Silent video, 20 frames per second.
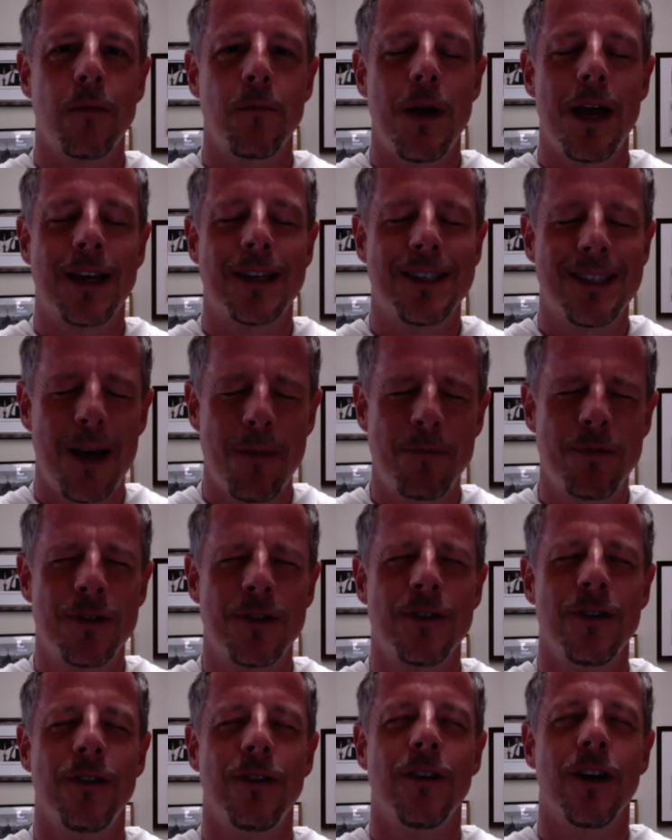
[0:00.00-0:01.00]

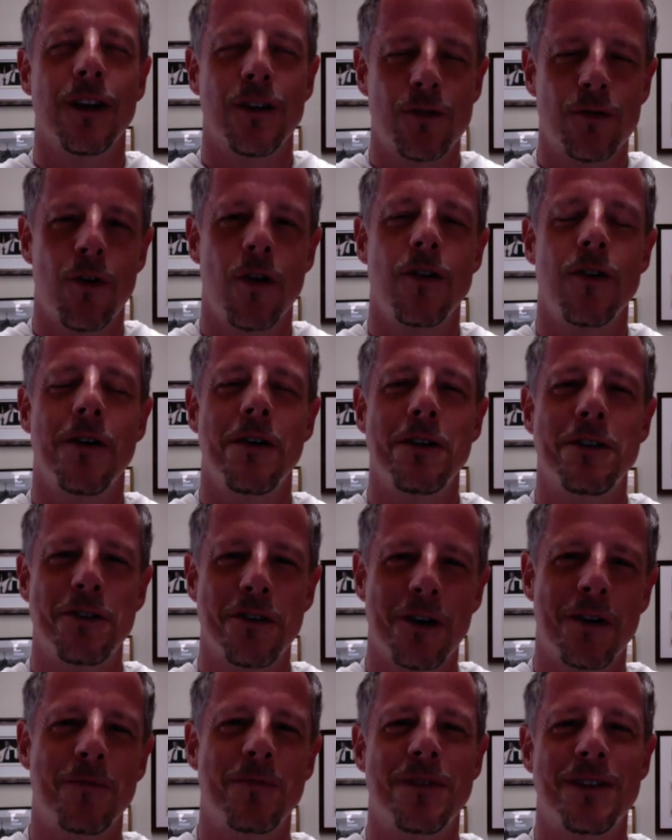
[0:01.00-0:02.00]
exceptional, extraordinary
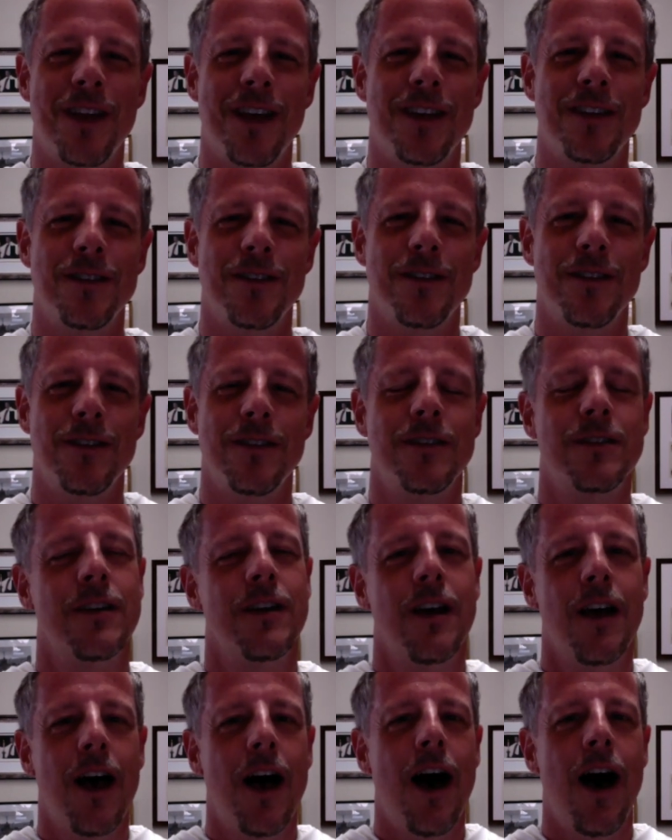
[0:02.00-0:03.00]
circumstances
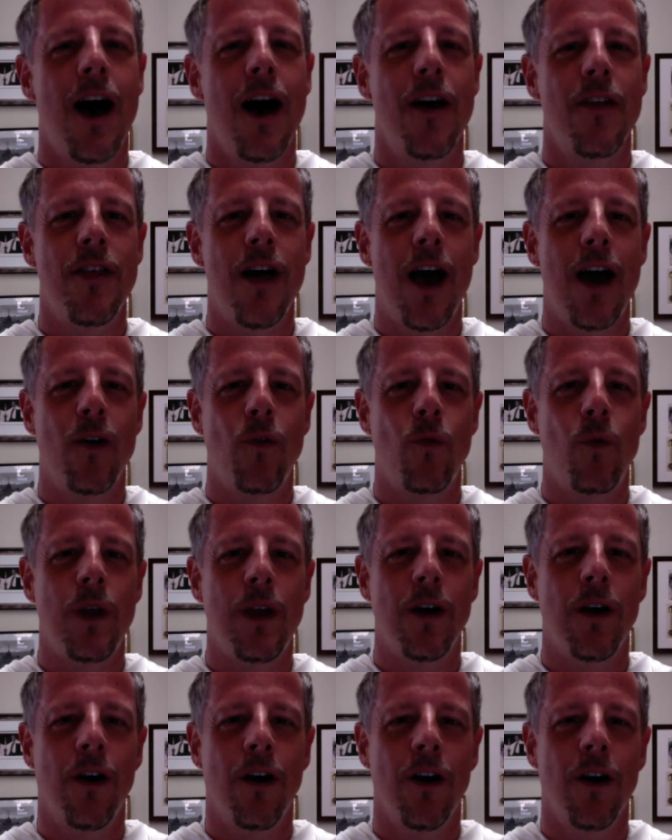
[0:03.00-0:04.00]
that
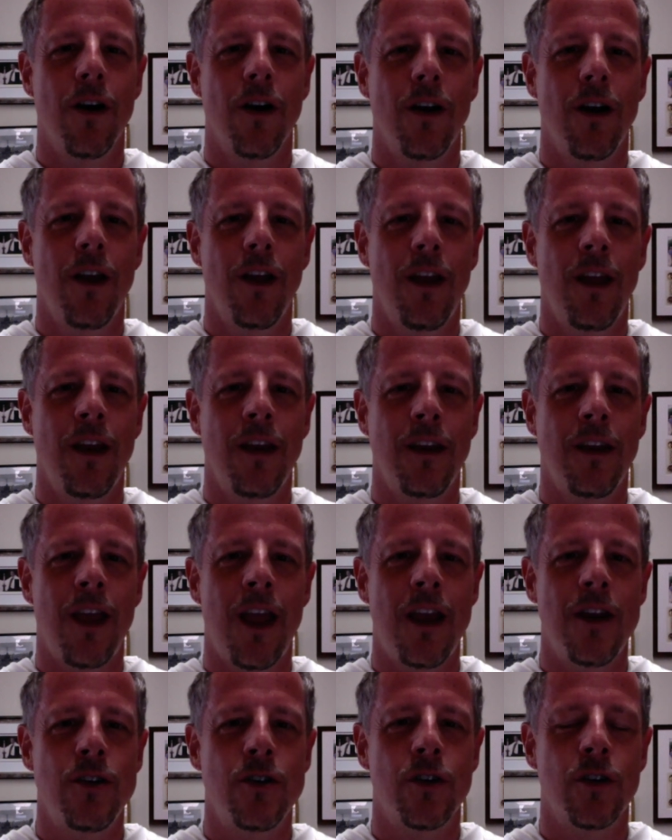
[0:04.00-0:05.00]
we are
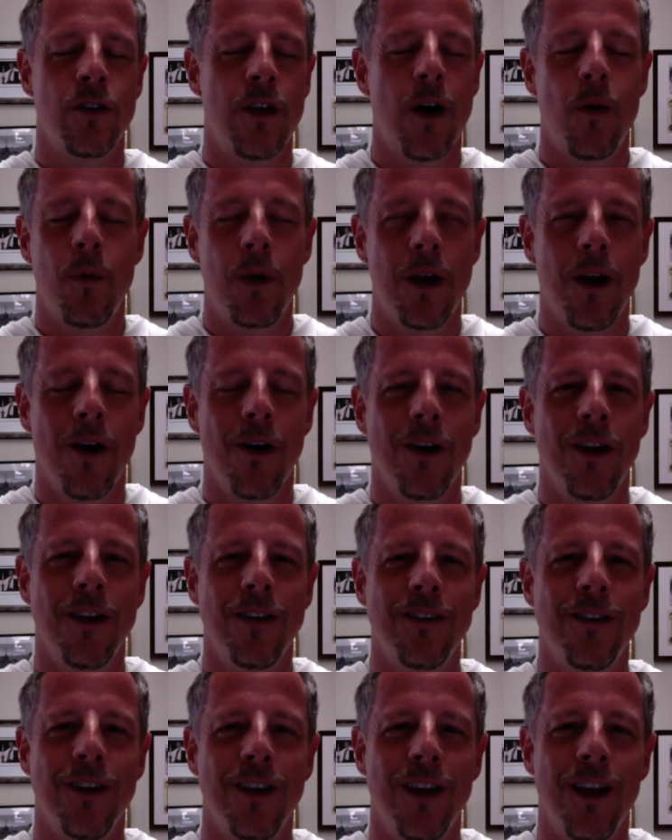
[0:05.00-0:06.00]
in
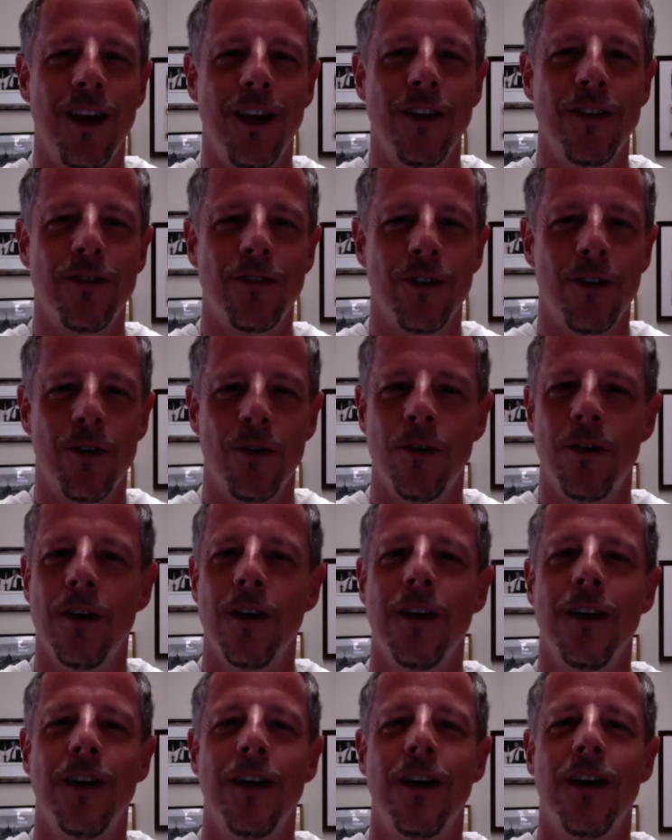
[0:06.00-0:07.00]
today. So
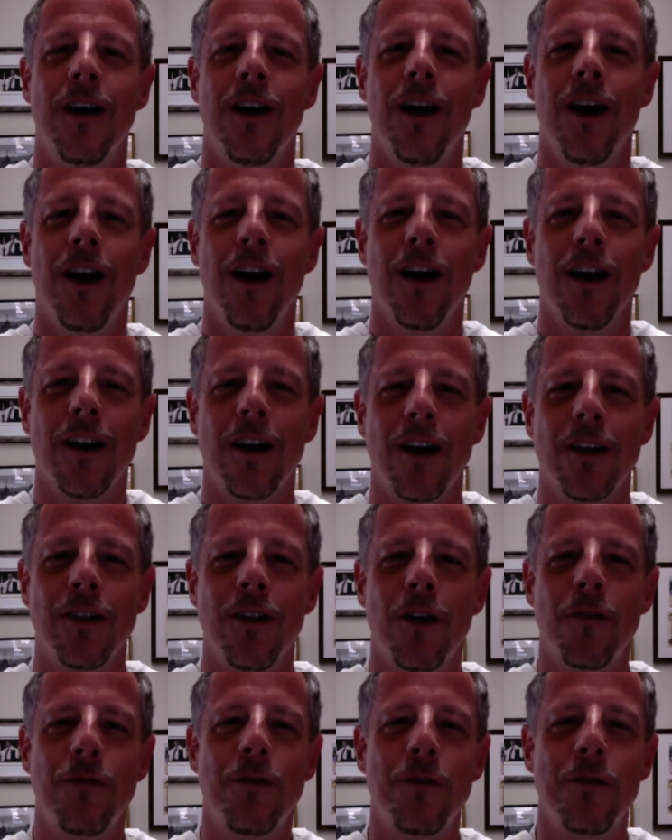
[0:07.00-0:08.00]
God
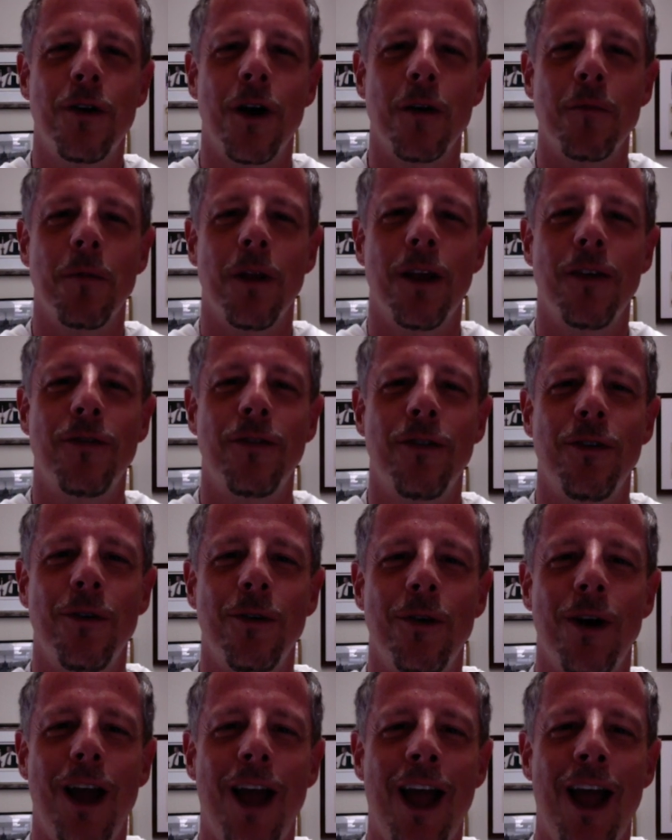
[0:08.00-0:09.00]
love you, God bless
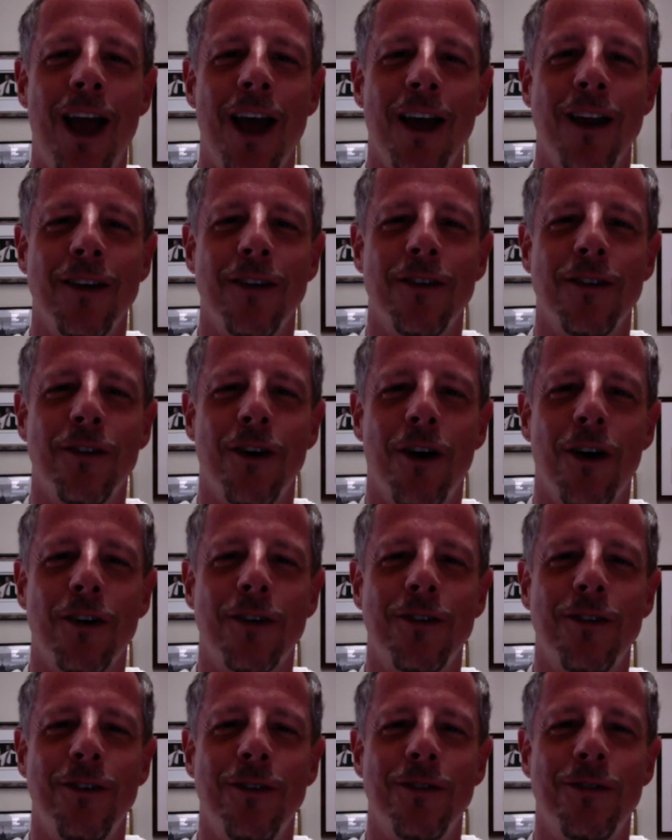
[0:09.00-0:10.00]
you, and talk
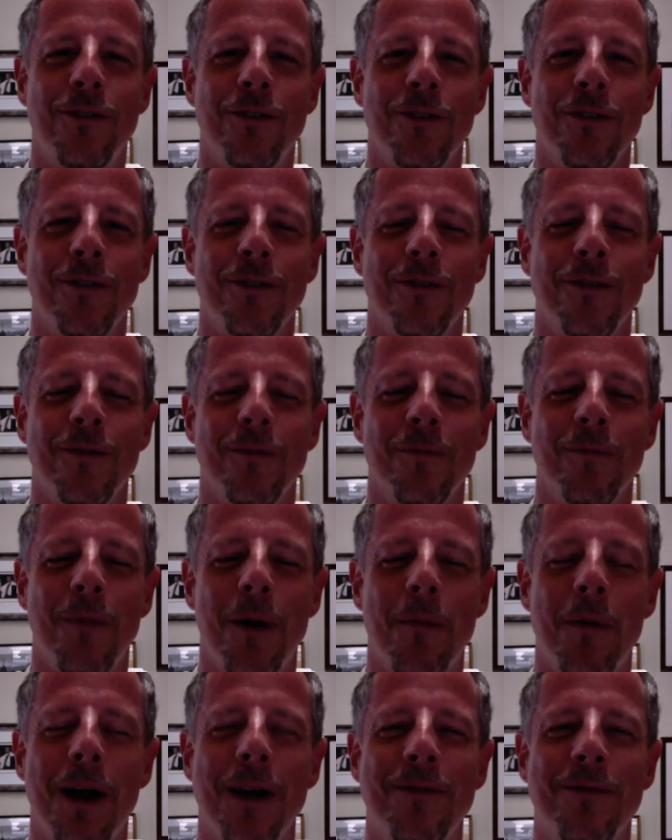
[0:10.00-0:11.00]
to you soon.
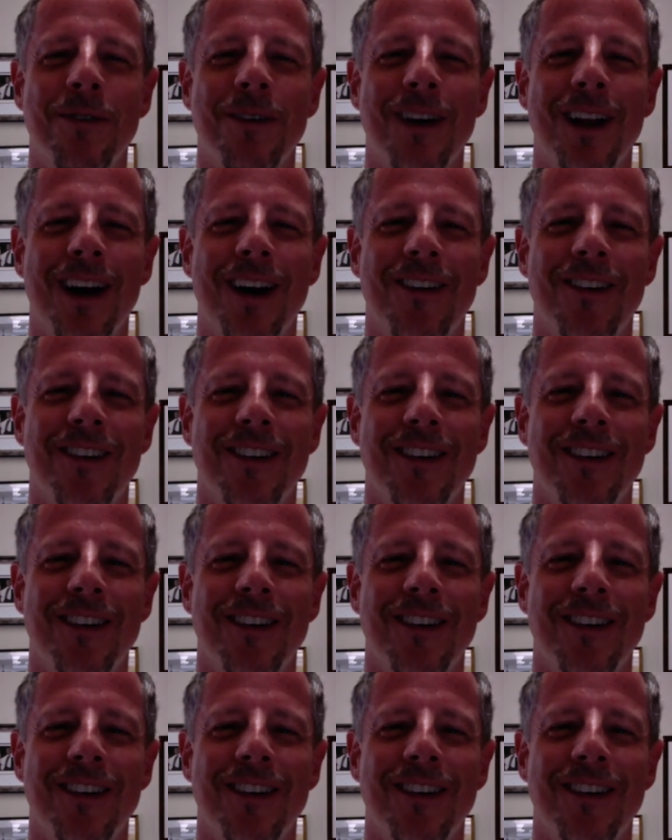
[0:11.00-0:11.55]
Bye-bye for now.